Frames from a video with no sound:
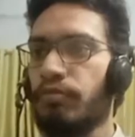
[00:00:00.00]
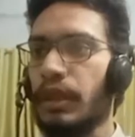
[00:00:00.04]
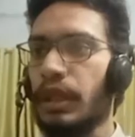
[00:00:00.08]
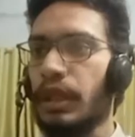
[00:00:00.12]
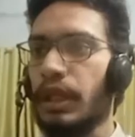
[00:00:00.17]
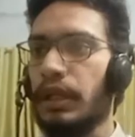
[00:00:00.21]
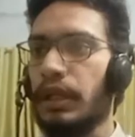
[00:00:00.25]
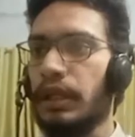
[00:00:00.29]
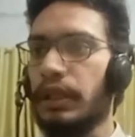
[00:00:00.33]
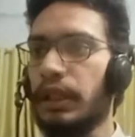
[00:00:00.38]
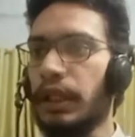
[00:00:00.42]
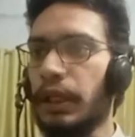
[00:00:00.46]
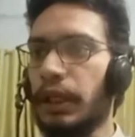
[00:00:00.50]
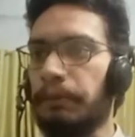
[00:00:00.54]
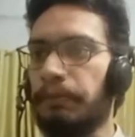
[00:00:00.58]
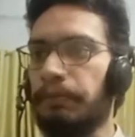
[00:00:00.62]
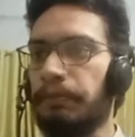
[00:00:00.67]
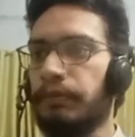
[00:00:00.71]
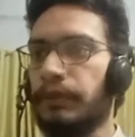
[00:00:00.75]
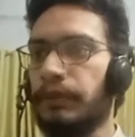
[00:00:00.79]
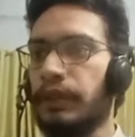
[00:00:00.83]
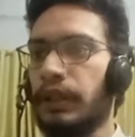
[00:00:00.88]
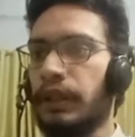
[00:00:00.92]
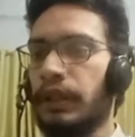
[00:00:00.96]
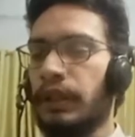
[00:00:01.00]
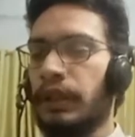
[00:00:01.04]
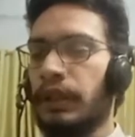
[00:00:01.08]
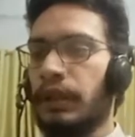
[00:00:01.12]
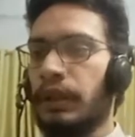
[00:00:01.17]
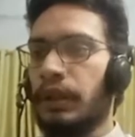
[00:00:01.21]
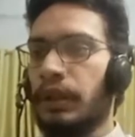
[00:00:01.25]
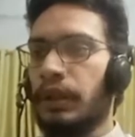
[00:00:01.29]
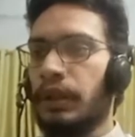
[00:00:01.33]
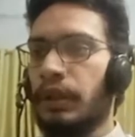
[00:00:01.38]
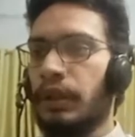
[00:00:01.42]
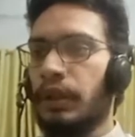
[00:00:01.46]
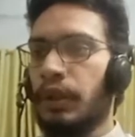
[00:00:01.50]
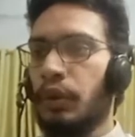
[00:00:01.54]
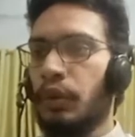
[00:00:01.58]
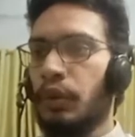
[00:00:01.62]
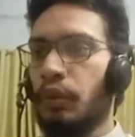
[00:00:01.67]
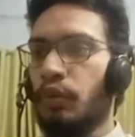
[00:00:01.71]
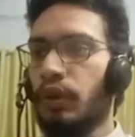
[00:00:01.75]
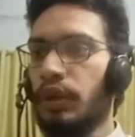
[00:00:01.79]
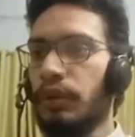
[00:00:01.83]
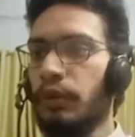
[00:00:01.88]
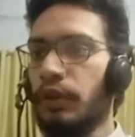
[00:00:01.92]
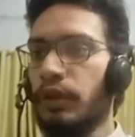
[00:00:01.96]
yeah,
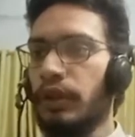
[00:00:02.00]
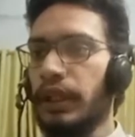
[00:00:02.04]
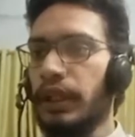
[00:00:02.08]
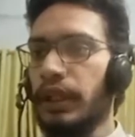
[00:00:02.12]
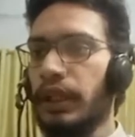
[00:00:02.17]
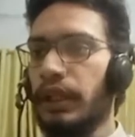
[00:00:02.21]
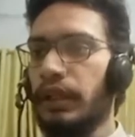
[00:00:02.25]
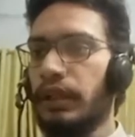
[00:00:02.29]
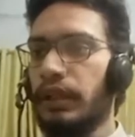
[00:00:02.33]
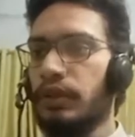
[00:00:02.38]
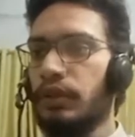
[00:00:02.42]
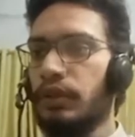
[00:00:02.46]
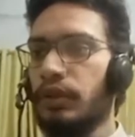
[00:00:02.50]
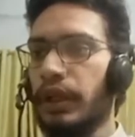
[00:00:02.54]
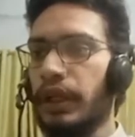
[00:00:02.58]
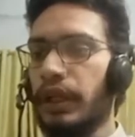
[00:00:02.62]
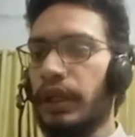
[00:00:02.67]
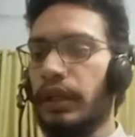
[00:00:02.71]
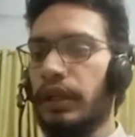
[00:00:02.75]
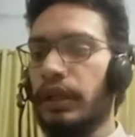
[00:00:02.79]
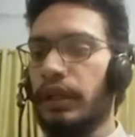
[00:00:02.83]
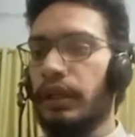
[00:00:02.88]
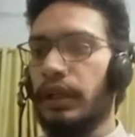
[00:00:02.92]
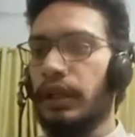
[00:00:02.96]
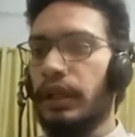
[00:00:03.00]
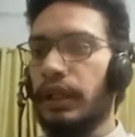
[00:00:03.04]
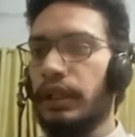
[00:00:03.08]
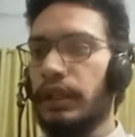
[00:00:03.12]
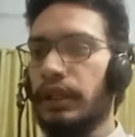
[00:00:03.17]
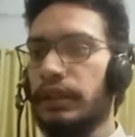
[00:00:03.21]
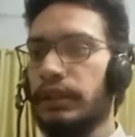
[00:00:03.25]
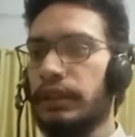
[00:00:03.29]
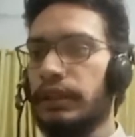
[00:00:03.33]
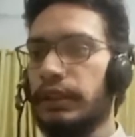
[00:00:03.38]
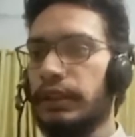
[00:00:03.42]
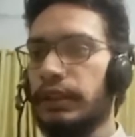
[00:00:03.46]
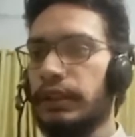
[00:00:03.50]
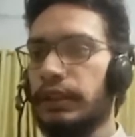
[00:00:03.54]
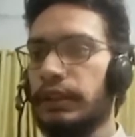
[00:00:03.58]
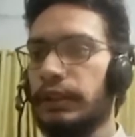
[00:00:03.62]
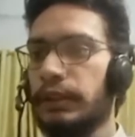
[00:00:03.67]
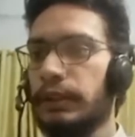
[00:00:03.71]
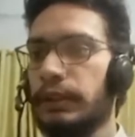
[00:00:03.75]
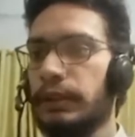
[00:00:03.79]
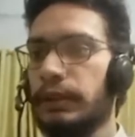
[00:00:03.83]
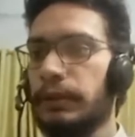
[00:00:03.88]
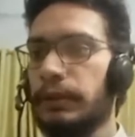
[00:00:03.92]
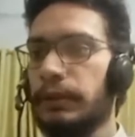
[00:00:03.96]
one more thing I need to add here, I guess,
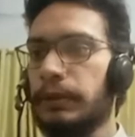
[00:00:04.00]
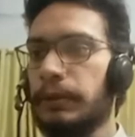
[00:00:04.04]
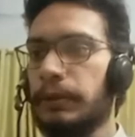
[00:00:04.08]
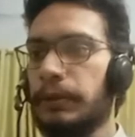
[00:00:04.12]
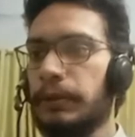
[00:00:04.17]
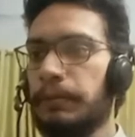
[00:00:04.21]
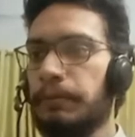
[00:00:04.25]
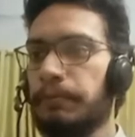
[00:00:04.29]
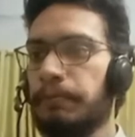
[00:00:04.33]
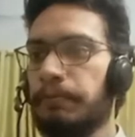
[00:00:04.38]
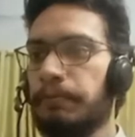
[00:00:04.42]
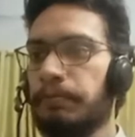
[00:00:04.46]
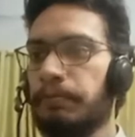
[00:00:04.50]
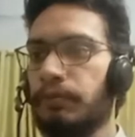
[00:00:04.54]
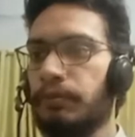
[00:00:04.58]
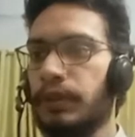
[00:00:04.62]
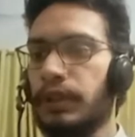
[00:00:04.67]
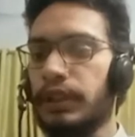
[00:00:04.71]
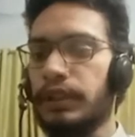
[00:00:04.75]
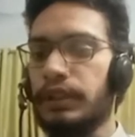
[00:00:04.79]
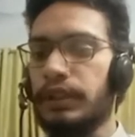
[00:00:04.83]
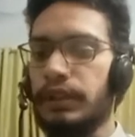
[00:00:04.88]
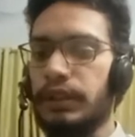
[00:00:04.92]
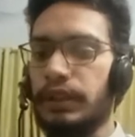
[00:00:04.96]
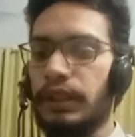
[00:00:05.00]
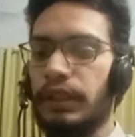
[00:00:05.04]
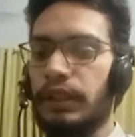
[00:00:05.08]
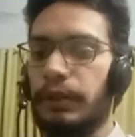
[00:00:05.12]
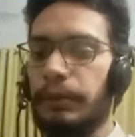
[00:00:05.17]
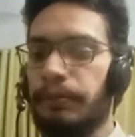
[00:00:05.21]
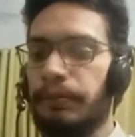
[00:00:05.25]
is let's say